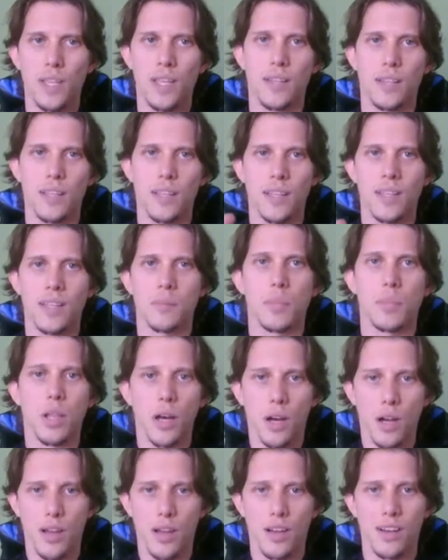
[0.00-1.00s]
them in a
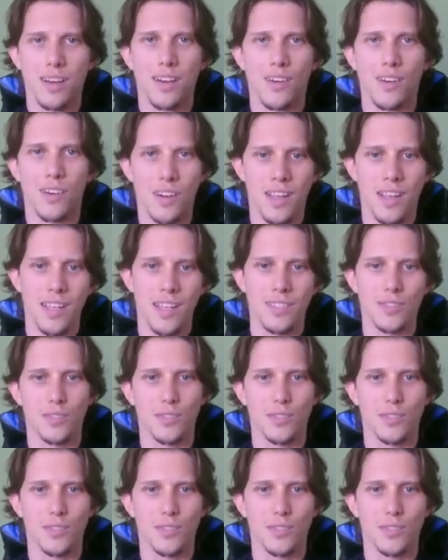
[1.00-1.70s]
block, okay,